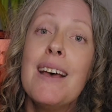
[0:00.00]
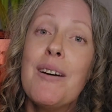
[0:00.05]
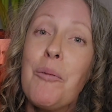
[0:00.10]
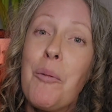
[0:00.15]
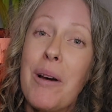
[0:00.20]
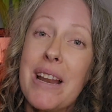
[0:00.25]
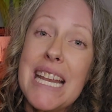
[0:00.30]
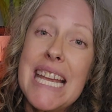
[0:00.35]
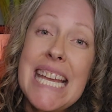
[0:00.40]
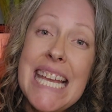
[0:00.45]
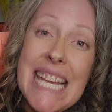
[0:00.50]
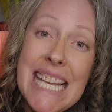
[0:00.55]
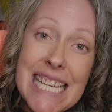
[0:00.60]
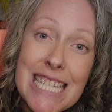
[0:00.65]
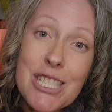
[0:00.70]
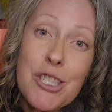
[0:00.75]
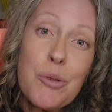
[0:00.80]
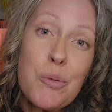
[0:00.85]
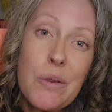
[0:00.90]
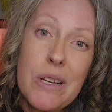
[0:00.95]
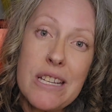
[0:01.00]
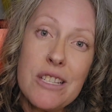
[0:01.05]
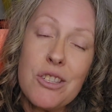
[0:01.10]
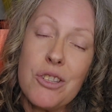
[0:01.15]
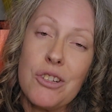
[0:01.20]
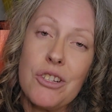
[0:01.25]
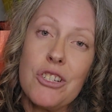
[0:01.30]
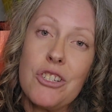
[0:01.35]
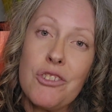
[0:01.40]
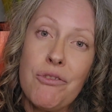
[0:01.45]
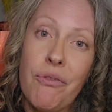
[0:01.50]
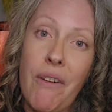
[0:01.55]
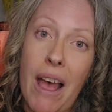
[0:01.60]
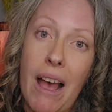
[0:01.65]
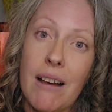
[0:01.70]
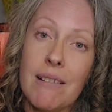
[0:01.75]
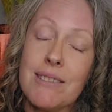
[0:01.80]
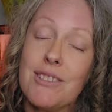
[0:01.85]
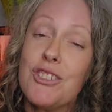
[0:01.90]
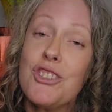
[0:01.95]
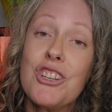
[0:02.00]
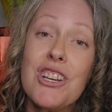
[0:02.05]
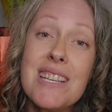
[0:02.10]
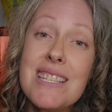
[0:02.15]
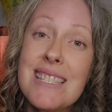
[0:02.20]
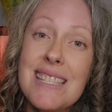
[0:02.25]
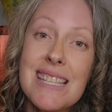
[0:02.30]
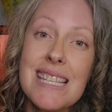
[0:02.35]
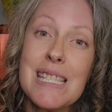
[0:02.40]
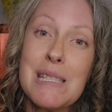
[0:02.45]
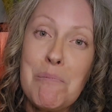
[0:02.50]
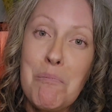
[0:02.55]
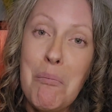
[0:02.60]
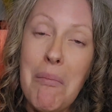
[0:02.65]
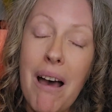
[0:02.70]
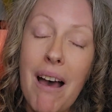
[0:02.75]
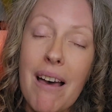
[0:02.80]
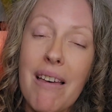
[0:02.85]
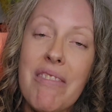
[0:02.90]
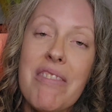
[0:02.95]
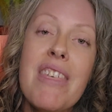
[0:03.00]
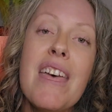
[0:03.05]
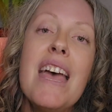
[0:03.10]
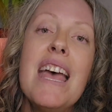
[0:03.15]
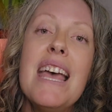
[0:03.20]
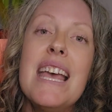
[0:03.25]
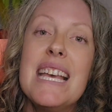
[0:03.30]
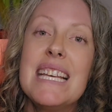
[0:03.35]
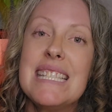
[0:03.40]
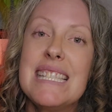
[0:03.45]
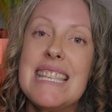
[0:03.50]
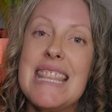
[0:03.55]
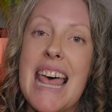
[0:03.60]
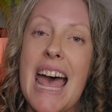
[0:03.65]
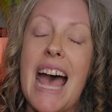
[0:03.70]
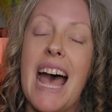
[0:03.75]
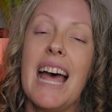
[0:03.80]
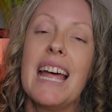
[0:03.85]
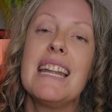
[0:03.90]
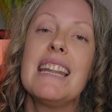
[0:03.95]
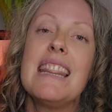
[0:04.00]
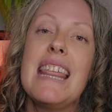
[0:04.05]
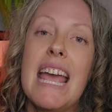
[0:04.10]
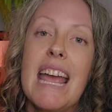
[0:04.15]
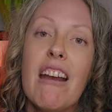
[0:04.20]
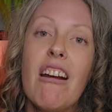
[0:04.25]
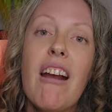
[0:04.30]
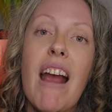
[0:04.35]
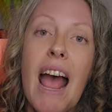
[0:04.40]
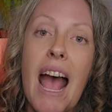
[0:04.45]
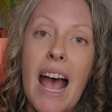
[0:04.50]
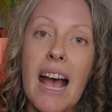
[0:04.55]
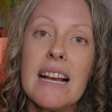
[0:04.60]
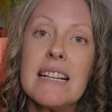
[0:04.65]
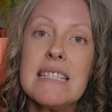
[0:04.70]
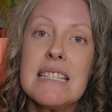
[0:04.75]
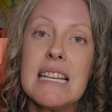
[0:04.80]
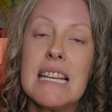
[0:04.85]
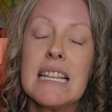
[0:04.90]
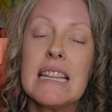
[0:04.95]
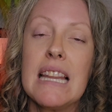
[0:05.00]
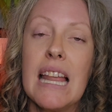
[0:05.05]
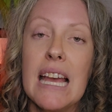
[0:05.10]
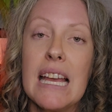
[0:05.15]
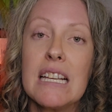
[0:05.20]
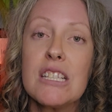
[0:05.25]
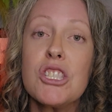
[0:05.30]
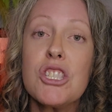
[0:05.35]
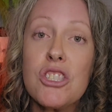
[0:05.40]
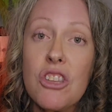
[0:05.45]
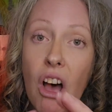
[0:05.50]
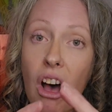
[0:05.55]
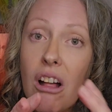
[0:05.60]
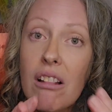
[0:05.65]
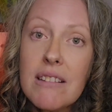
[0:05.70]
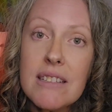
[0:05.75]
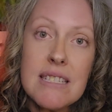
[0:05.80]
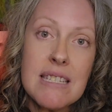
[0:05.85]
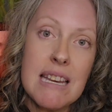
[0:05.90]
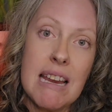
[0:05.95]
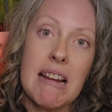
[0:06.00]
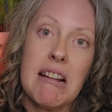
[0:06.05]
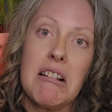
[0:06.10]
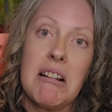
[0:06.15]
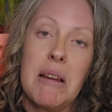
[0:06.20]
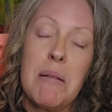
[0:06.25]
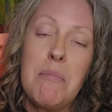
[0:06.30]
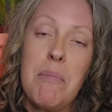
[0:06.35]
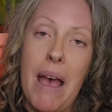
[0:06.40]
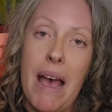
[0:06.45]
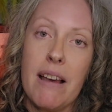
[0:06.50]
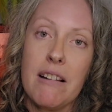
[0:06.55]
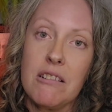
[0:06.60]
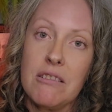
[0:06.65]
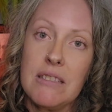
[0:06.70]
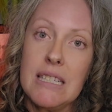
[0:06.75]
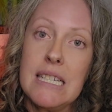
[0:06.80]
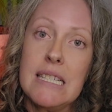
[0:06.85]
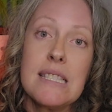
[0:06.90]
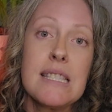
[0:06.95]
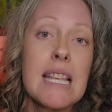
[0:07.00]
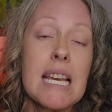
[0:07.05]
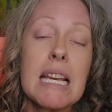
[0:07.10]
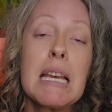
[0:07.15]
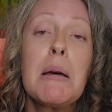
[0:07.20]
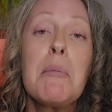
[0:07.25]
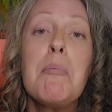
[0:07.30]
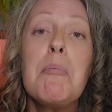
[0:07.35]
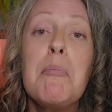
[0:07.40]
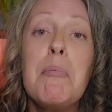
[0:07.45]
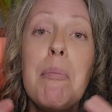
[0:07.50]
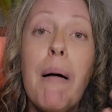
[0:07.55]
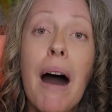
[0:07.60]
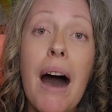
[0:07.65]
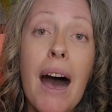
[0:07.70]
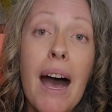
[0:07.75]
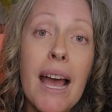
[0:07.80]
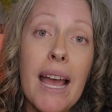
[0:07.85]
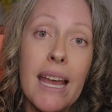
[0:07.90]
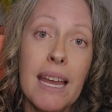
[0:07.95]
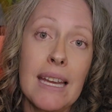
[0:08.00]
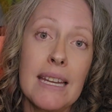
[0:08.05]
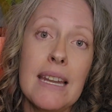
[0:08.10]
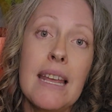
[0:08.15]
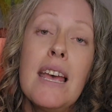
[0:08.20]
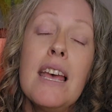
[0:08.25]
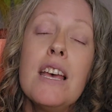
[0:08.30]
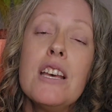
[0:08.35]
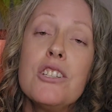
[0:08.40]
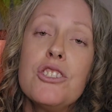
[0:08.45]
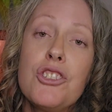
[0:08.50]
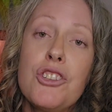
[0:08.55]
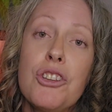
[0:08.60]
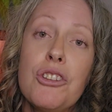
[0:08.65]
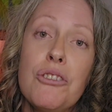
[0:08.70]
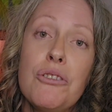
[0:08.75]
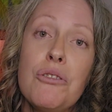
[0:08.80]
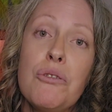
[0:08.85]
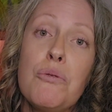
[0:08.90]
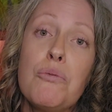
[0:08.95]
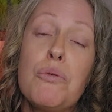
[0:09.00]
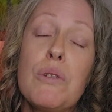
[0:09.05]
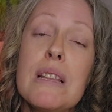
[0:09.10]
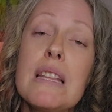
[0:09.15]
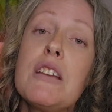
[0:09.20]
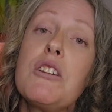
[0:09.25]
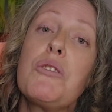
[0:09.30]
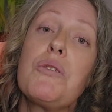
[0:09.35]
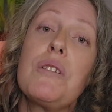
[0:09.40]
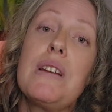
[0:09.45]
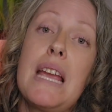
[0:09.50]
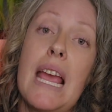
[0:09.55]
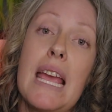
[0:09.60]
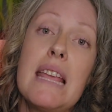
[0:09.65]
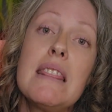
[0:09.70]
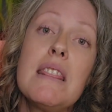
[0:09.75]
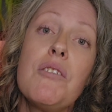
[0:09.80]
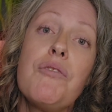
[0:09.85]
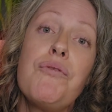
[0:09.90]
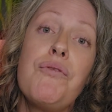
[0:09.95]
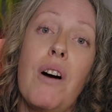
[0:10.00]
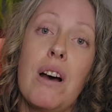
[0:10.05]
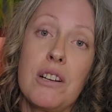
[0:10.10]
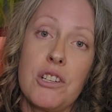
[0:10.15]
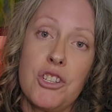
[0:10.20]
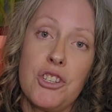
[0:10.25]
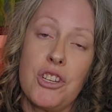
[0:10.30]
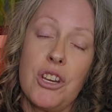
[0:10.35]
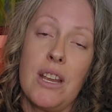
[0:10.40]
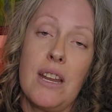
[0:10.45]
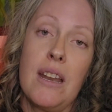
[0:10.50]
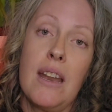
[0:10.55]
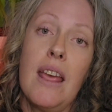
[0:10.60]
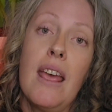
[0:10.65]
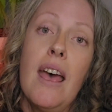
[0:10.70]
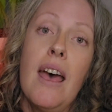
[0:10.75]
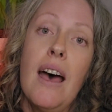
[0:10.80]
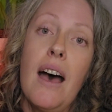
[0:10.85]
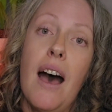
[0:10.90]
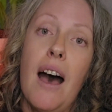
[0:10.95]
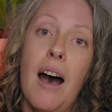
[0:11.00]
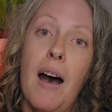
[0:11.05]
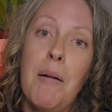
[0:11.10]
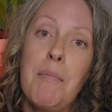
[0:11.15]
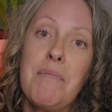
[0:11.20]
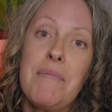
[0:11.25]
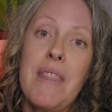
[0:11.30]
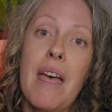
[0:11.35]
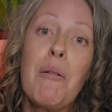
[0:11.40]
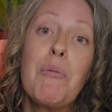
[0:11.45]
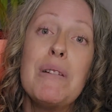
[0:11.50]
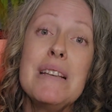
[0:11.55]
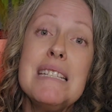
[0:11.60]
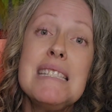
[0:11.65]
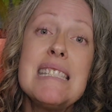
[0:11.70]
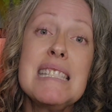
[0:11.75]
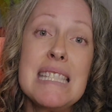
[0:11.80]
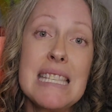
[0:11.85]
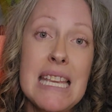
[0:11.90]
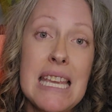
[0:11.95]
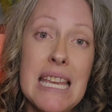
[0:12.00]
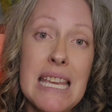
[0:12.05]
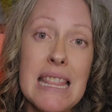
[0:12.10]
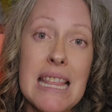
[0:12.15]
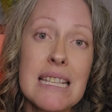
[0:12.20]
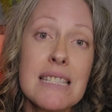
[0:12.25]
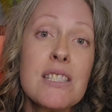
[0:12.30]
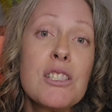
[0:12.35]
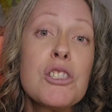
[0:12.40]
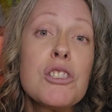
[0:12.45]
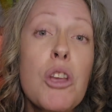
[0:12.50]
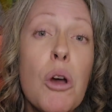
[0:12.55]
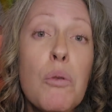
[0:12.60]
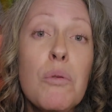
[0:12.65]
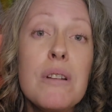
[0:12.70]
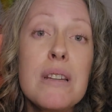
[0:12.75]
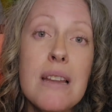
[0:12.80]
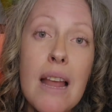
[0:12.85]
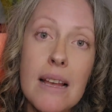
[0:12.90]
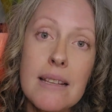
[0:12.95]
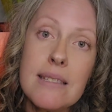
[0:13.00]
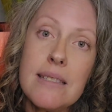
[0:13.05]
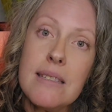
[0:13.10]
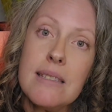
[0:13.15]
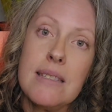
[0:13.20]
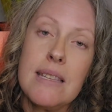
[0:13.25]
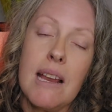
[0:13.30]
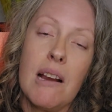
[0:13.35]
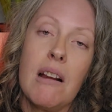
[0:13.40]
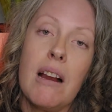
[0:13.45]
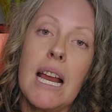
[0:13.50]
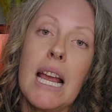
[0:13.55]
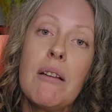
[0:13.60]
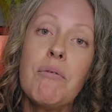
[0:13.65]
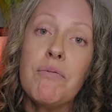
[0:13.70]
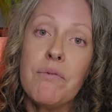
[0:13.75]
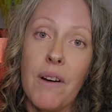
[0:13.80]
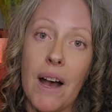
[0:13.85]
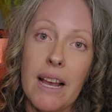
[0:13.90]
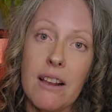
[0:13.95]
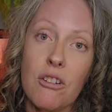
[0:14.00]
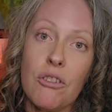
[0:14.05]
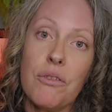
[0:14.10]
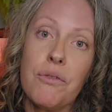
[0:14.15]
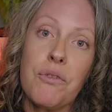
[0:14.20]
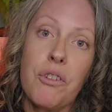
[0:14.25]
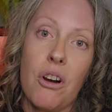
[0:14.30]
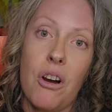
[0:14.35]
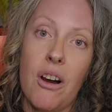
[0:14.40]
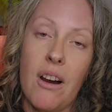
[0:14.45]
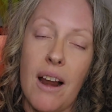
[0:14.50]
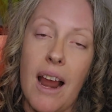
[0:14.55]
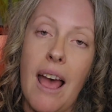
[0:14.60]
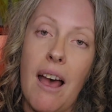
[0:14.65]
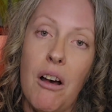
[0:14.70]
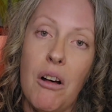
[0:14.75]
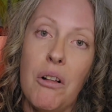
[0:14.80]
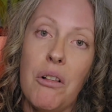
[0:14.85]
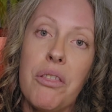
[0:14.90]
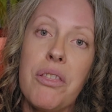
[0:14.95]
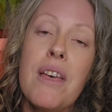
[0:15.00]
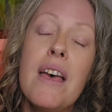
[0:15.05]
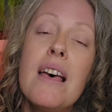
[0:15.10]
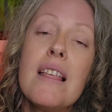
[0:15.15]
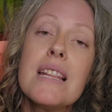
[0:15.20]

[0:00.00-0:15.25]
What his research found just this month is that they are acting like solitary batteries that combine to really create the function um, that we see that's so necessary and vital for our health.